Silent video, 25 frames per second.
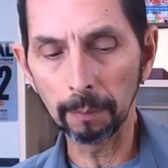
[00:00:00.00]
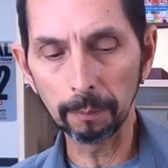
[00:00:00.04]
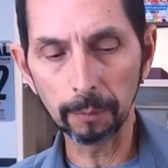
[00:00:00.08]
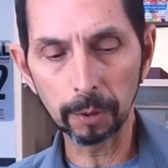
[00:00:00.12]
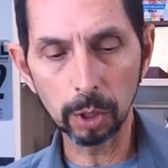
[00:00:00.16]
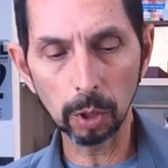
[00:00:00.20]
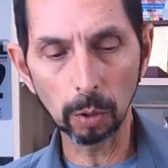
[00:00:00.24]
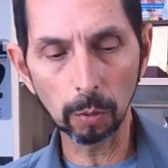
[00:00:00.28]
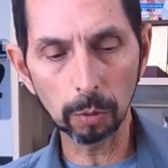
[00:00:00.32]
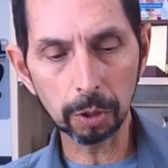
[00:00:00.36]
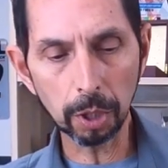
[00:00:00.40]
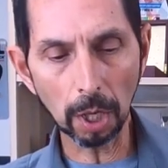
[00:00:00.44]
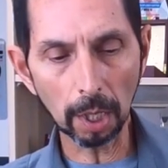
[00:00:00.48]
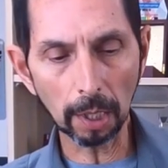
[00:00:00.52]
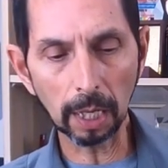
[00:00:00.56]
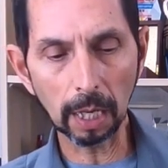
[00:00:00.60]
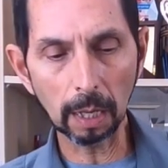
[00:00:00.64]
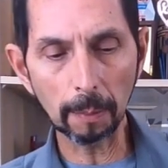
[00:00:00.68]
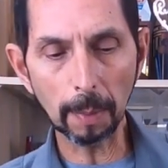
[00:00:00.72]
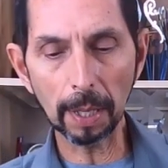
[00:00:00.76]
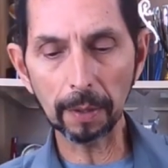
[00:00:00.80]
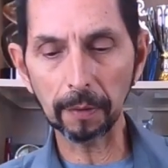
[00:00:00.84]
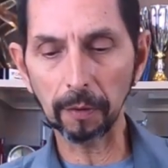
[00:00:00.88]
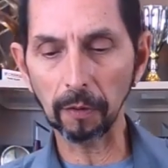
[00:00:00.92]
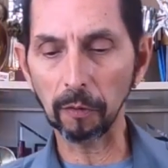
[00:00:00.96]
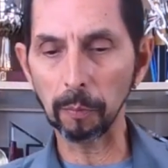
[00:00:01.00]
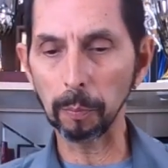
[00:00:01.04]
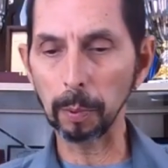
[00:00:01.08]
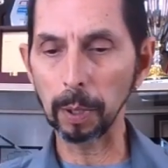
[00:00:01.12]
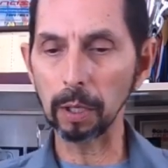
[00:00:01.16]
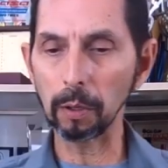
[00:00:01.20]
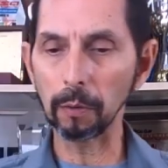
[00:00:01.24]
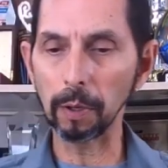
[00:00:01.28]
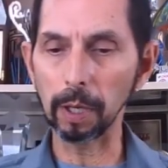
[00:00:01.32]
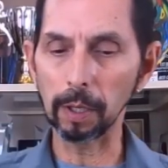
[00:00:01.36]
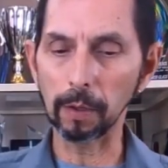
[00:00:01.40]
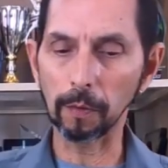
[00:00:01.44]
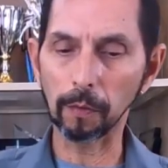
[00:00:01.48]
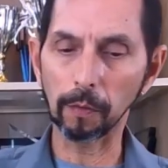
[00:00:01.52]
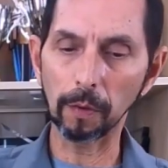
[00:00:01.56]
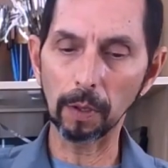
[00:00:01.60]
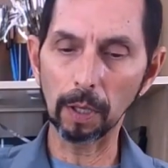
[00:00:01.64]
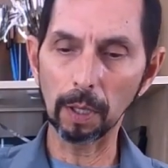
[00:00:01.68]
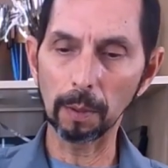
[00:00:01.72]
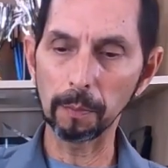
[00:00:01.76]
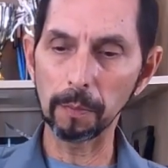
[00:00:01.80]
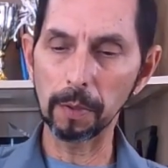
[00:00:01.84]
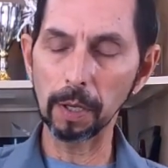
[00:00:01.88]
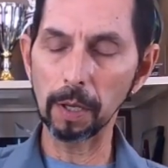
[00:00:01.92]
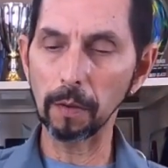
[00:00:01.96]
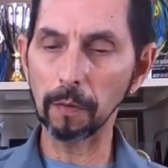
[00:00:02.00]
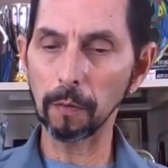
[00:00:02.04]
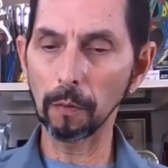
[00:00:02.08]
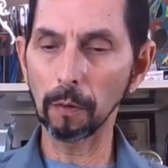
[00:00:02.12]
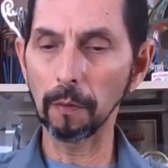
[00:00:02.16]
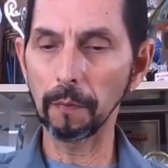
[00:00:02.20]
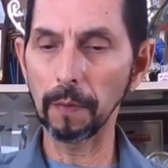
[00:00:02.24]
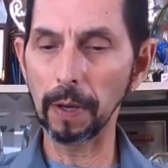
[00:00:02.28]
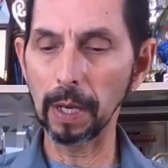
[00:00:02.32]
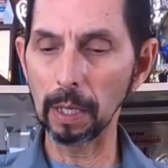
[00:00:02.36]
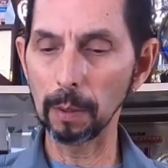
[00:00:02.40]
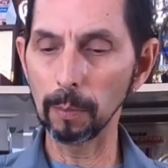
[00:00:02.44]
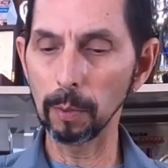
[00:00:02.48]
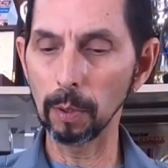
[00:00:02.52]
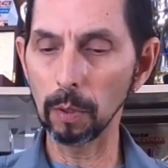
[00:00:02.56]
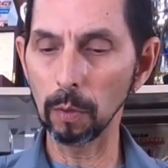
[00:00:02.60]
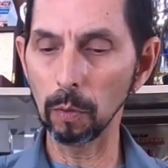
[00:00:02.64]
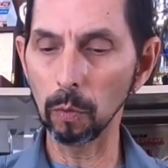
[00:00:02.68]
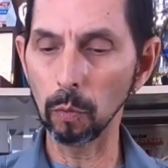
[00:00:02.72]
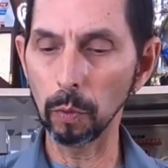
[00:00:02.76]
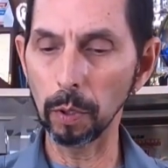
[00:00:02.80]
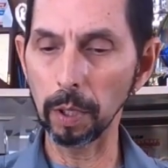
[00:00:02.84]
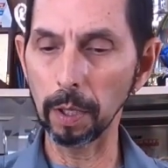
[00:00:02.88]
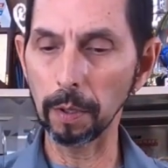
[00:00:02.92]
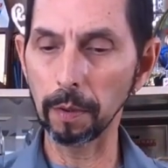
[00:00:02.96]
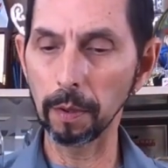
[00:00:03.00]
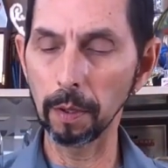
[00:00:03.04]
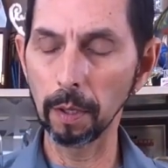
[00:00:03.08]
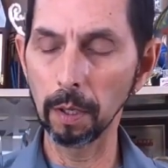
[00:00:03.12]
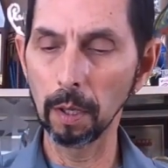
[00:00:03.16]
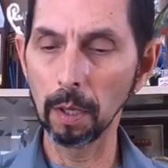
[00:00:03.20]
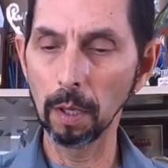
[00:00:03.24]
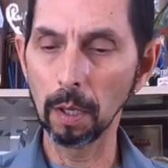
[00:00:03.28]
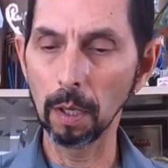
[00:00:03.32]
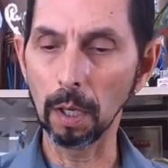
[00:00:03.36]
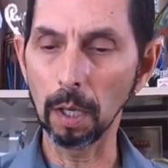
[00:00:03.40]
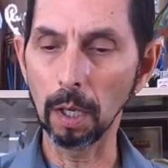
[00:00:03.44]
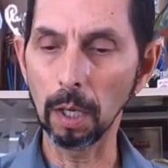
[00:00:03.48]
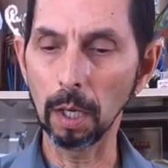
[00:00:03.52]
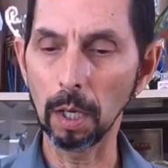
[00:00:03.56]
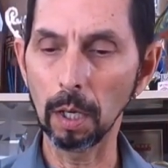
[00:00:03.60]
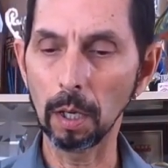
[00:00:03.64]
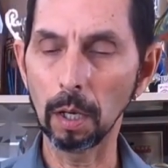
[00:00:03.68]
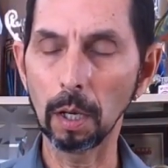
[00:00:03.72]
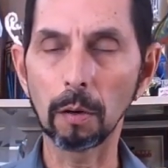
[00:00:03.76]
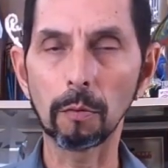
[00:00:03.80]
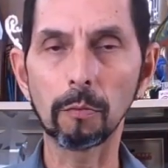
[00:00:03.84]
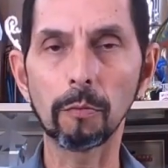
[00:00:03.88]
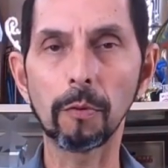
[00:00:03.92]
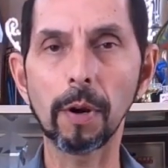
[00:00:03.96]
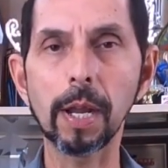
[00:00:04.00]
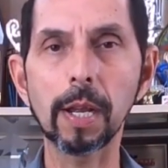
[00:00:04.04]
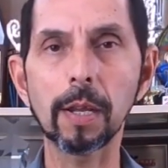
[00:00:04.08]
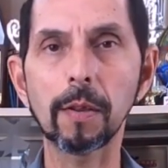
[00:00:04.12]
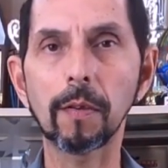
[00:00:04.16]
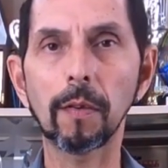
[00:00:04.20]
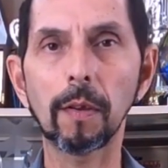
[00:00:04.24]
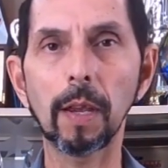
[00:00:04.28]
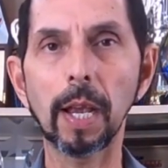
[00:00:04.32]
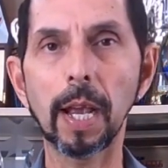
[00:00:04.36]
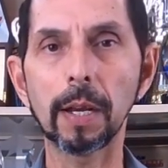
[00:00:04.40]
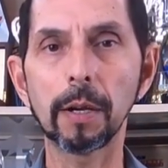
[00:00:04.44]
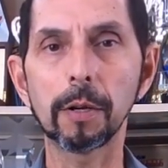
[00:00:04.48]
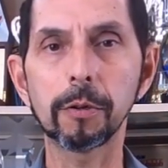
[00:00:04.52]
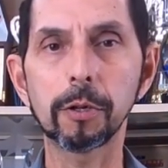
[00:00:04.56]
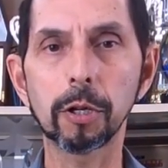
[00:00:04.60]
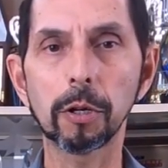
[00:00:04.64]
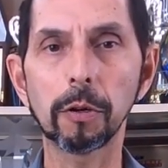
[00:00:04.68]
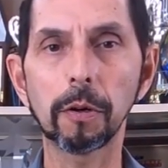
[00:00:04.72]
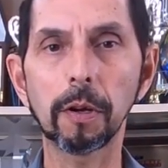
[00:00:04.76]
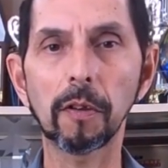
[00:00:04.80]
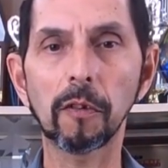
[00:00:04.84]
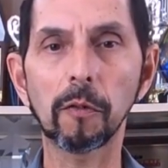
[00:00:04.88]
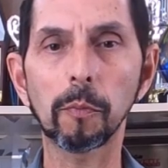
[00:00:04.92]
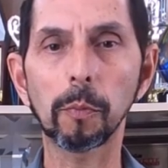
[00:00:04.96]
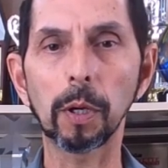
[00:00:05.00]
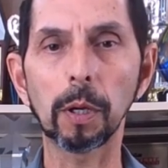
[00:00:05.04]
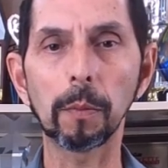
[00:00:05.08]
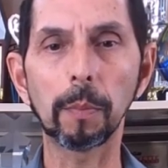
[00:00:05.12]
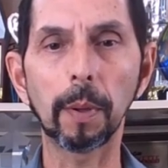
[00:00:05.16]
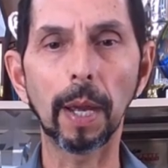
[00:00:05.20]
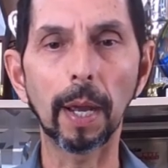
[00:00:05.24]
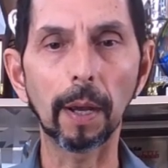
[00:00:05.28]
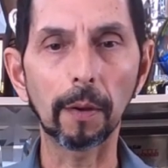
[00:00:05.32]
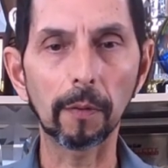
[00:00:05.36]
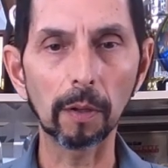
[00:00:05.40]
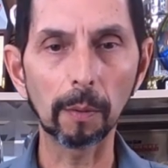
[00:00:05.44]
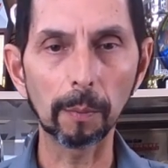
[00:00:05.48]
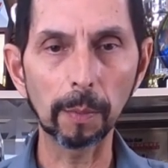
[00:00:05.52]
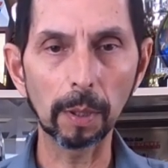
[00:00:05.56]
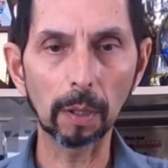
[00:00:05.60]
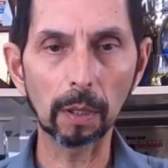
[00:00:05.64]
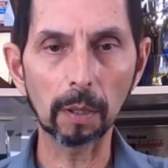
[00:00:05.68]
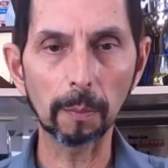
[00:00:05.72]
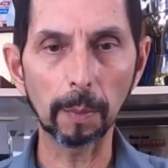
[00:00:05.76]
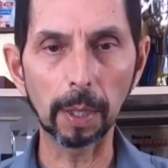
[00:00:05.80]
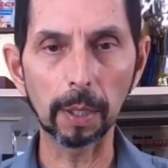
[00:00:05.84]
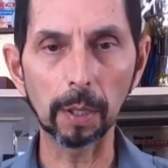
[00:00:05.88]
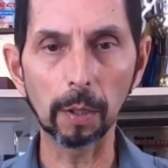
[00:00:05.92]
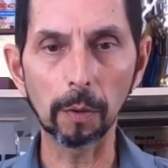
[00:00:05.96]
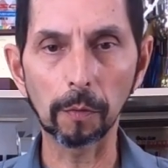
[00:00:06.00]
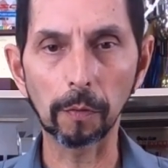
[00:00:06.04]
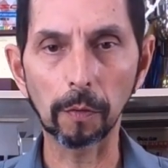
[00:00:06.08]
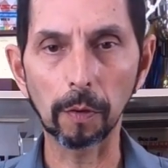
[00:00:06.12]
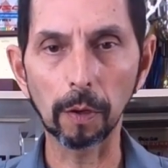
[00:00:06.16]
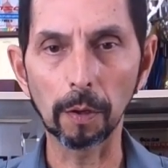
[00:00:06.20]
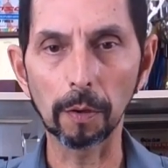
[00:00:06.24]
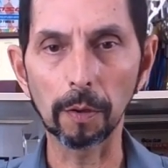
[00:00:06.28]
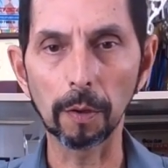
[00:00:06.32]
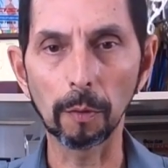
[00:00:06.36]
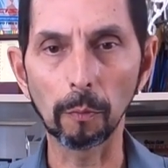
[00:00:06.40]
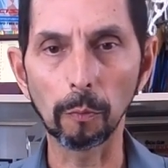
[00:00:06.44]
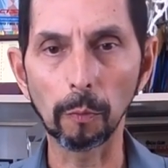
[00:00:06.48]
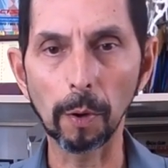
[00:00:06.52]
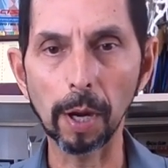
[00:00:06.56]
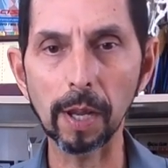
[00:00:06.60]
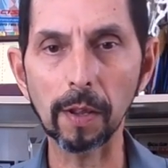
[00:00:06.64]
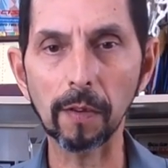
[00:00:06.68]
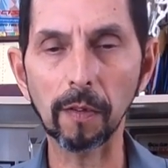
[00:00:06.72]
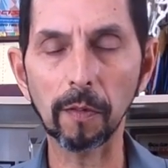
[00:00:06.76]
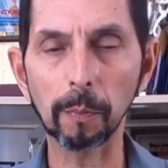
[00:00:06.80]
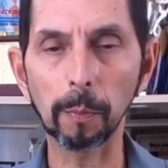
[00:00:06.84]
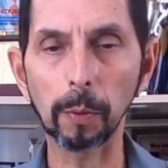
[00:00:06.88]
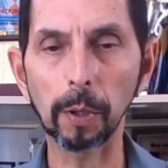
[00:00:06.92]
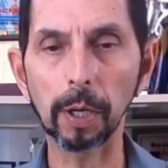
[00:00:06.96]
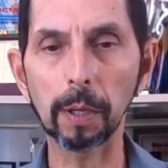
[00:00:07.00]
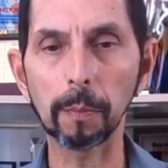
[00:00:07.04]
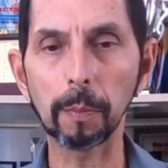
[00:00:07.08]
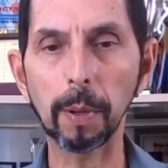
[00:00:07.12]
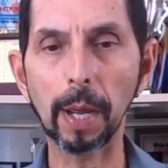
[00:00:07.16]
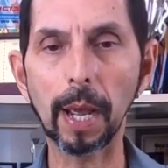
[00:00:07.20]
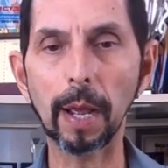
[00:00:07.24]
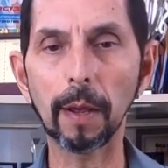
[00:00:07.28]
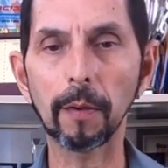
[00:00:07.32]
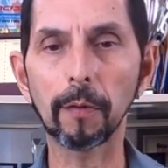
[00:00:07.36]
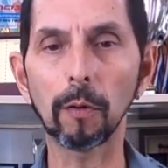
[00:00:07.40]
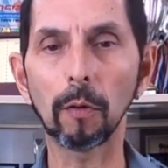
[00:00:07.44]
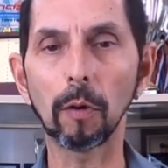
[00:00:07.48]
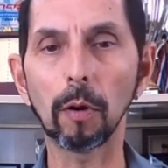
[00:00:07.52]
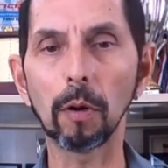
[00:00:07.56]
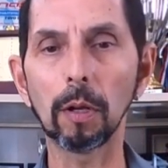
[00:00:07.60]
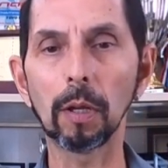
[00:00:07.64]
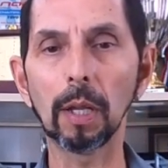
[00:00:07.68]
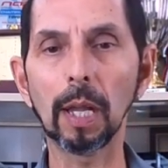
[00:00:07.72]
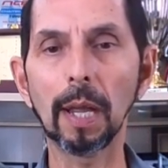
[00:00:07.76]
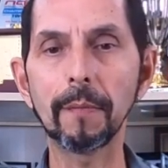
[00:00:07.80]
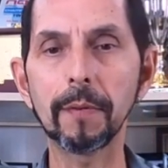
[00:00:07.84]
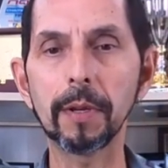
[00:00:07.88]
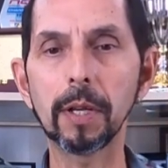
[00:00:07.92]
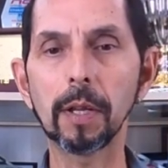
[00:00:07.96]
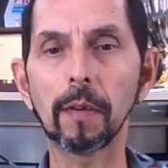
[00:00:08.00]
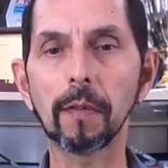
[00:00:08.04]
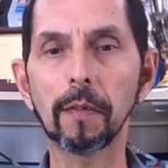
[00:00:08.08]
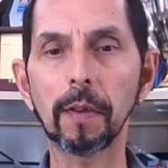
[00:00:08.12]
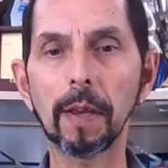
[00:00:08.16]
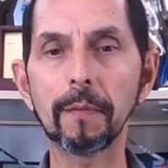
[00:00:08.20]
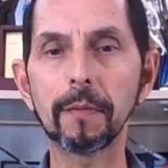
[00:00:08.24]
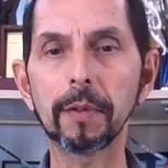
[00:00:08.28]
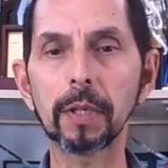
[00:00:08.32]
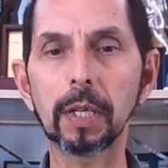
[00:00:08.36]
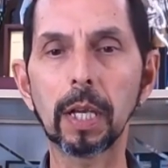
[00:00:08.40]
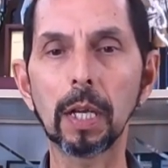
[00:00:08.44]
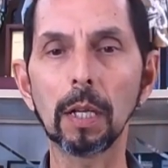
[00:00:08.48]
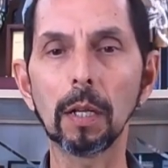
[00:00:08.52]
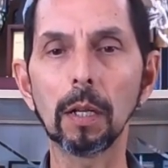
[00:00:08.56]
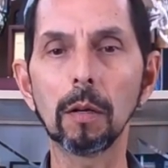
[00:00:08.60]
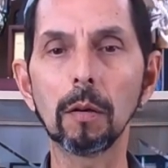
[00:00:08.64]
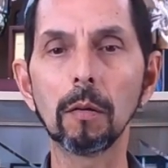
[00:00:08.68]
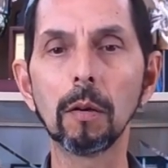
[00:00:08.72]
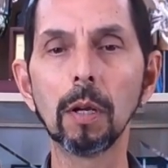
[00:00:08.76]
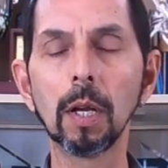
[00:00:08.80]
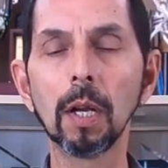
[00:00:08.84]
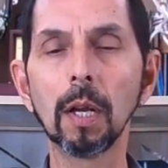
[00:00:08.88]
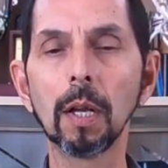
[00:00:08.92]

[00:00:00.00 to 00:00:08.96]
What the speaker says: So talking about the spring rates, these are available with a race and a touring spring pack. So let me look at my notes here. The race spring packs are 11 and 7 kilo.